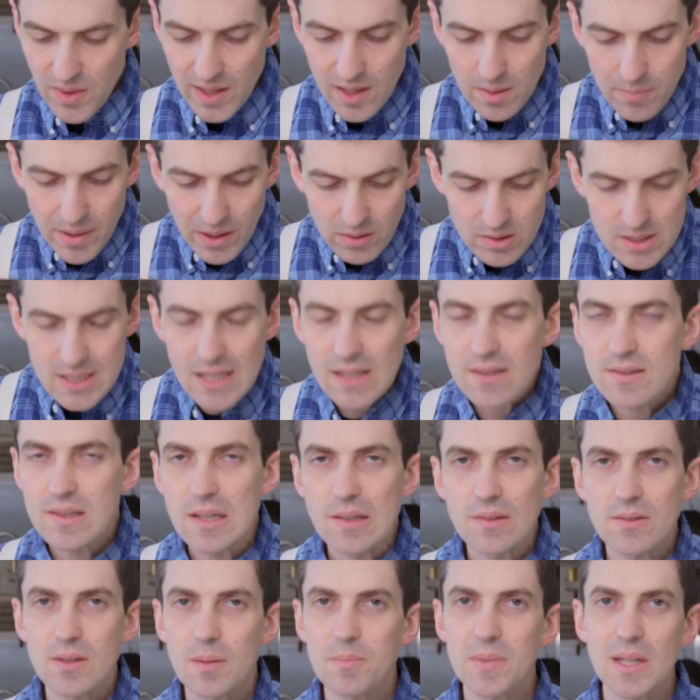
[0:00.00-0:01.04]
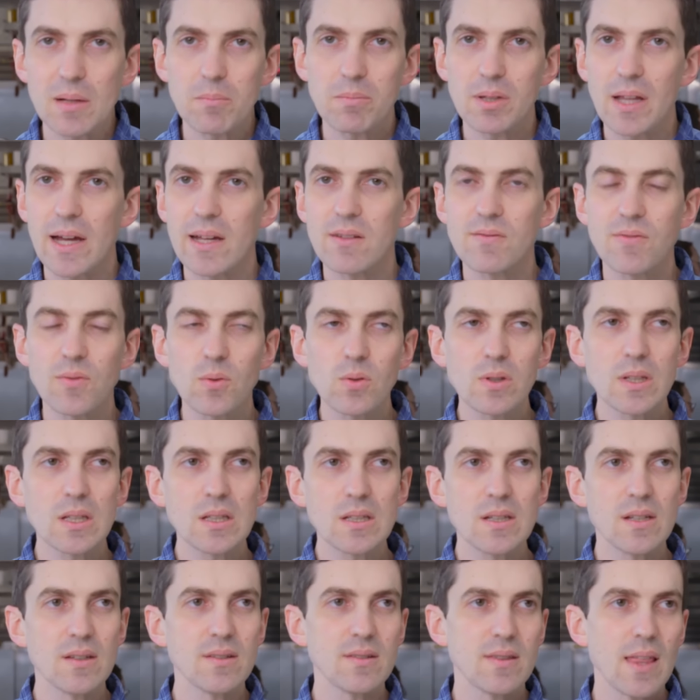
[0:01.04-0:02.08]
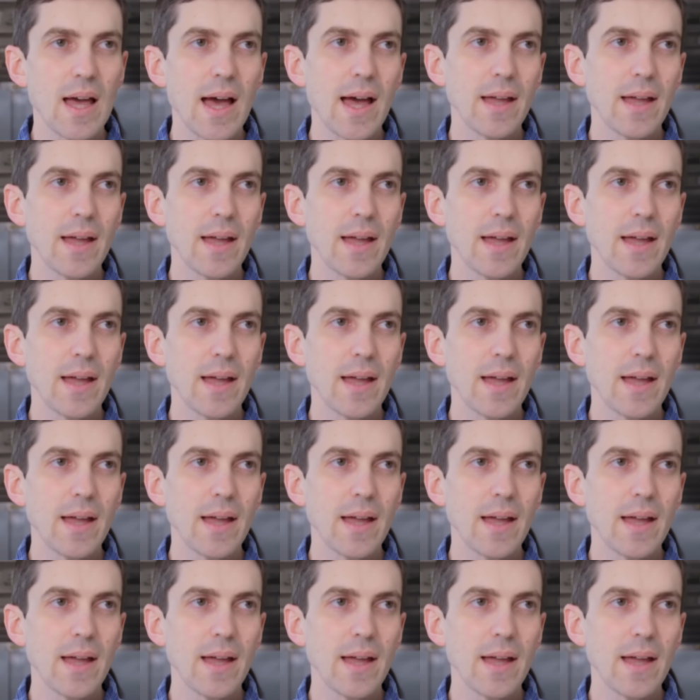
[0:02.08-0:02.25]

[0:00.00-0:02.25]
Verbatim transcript: The thing about tasting something blindfolded is